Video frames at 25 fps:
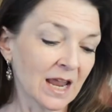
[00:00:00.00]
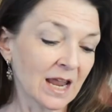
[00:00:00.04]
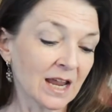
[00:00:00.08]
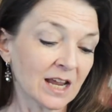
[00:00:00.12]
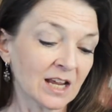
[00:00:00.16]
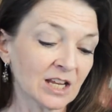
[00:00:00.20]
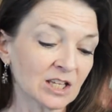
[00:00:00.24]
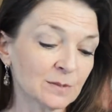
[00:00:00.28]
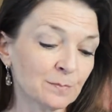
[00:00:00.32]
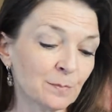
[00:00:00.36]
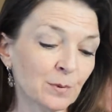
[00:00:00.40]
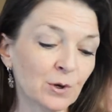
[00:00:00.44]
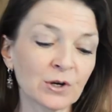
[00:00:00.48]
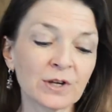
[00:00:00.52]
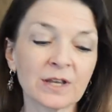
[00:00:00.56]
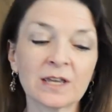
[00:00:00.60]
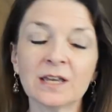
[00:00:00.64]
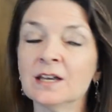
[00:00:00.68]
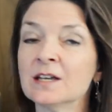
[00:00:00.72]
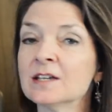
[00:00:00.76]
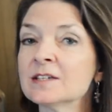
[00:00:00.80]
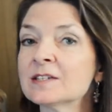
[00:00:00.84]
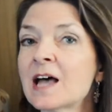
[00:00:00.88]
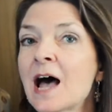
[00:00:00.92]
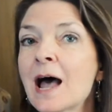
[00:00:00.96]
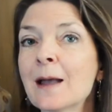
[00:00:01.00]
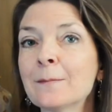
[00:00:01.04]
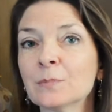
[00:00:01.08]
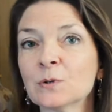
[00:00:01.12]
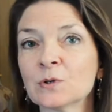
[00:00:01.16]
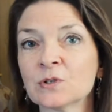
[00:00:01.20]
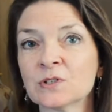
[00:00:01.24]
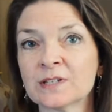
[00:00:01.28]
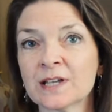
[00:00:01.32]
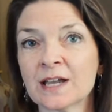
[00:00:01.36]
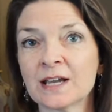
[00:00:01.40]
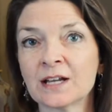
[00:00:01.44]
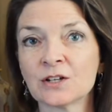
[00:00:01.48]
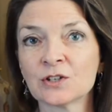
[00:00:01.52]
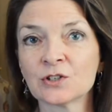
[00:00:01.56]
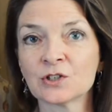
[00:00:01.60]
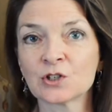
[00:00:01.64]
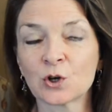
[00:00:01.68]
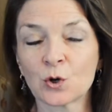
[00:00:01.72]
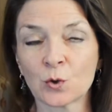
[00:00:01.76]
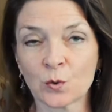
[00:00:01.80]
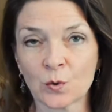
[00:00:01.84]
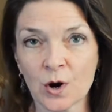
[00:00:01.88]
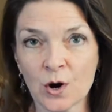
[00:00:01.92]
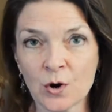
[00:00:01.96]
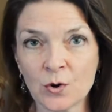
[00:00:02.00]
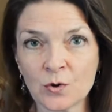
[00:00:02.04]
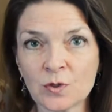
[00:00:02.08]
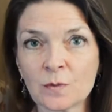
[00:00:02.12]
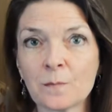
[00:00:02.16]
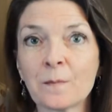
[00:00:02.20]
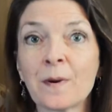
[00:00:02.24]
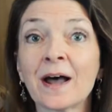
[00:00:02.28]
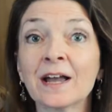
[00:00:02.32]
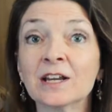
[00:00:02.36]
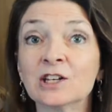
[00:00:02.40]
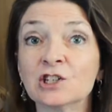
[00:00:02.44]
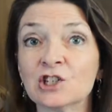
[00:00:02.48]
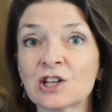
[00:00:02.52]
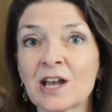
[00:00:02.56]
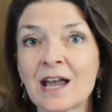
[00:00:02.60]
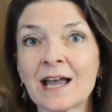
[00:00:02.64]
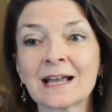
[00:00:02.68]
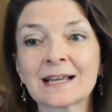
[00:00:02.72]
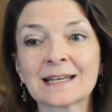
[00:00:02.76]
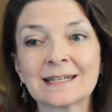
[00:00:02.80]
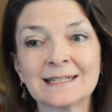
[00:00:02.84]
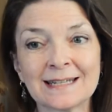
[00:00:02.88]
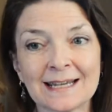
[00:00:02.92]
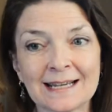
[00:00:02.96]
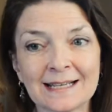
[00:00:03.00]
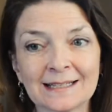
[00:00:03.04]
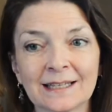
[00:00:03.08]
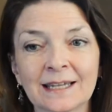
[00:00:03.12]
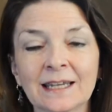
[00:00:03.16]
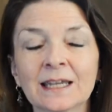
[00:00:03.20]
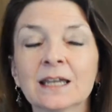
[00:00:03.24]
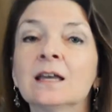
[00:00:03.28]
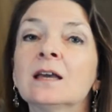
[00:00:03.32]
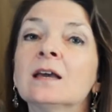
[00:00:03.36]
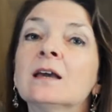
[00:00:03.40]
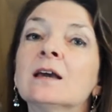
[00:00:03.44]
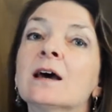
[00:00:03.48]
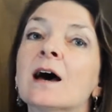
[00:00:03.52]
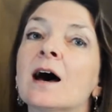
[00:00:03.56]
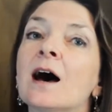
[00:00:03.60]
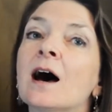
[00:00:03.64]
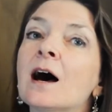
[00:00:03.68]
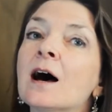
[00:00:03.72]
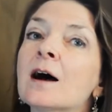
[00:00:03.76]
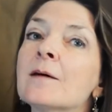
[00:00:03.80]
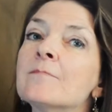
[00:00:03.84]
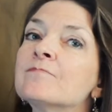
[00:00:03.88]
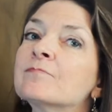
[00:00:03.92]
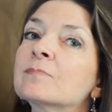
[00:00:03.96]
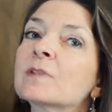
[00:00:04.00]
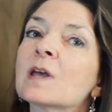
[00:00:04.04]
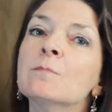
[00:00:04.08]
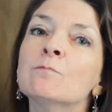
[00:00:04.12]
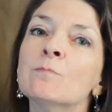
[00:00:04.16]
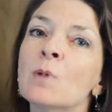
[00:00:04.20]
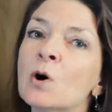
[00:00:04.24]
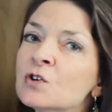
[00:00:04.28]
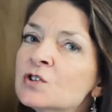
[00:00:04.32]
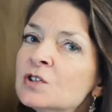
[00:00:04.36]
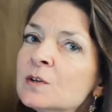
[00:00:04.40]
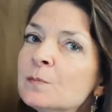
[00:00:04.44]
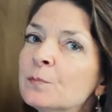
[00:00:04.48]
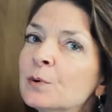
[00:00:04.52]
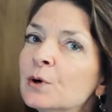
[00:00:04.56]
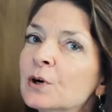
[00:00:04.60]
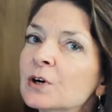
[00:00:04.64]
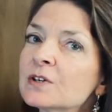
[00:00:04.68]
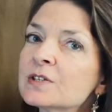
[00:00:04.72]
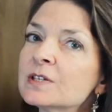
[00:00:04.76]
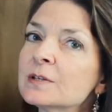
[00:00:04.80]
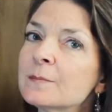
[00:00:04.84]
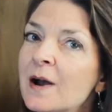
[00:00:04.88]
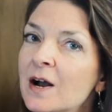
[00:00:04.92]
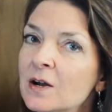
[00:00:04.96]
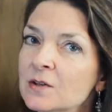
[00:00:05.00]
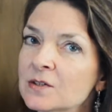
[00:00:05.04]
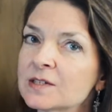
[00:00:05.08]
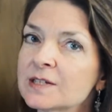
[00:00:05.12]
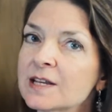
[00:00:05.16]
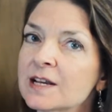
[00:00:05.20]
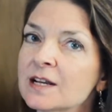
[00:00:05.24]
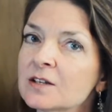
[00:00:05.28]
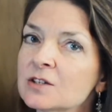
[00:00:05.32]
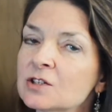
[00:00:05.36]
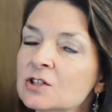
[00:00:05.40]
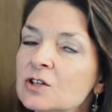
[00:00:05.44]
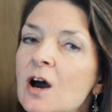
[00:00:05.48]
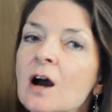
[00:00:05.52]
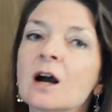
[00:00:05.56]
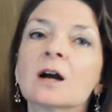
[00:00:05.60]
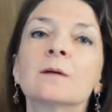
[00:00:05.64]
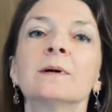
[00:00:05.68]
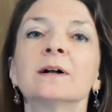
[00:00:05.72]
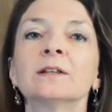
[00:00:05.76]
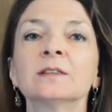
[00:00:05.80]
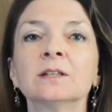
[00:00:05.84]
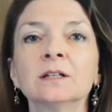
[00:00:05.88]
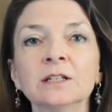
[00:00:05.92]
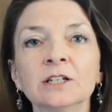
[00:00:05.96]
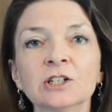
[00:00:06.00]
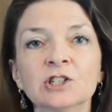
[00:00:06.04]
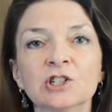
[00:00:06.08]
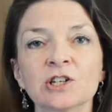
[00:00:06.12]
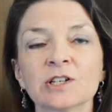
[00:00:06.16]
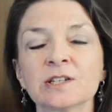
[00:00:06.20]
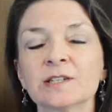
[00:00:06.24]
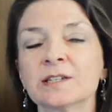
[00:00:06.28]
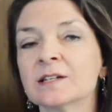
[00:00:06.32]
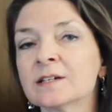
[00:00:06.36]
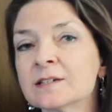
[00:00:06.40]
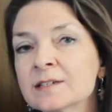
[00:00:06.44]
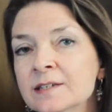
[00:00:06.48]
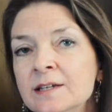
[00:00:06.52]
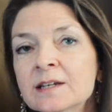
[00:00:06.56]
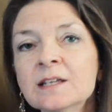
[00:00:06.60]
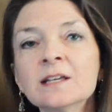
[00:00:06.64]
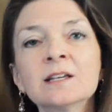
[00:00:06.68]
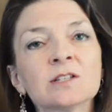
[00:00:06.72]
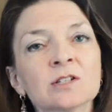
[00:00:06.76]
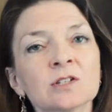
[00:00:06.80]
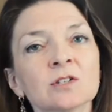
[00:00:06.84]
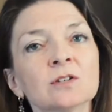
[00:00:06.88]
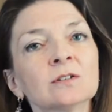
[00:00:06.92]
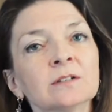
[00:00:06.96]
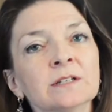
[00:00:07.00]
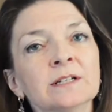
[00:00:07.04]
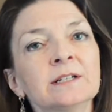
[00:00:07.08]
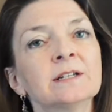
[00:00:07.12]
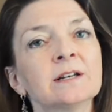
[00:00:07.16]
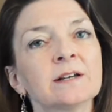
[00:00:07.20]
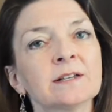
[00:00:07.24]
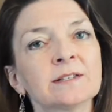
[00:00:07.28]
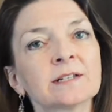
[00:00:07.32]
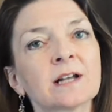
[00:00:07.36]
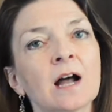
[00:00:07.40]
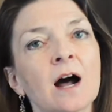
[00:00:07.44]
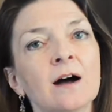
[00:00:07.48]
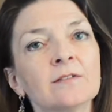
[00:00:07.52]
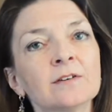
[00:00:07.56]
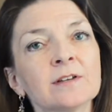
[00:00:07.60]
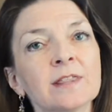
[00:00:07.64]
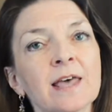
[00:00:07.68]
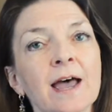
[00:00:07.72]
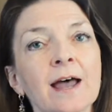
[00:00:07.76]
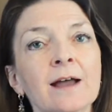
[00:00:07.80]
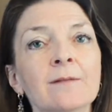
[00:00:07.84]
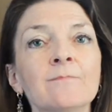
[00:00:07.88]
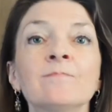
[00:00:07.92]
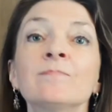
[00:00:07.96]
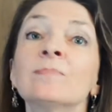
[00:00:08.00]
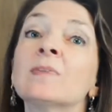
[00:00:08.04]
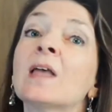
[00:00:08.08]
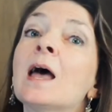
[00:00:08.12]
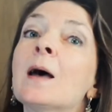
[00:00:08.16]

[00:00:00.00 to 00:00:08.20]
His book is Hyper Sales Growth by Jack Daly. Um, most books about sales talk about the logistics, and he certainly does cover that.